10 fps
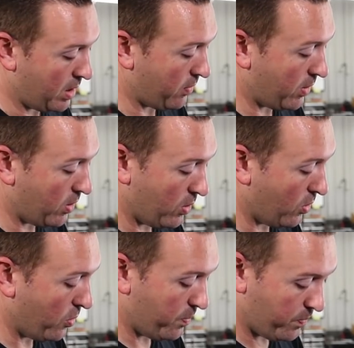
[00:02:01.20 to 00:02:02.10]
If
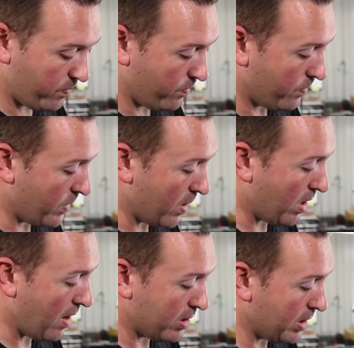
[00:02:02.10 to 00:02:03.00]
you
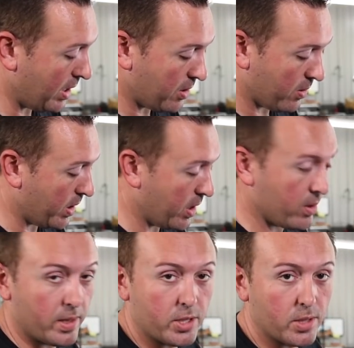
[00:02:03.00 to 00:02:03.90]
never have a leak or any
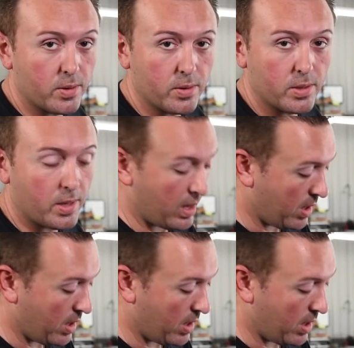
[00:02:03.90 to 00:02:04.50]
other issues,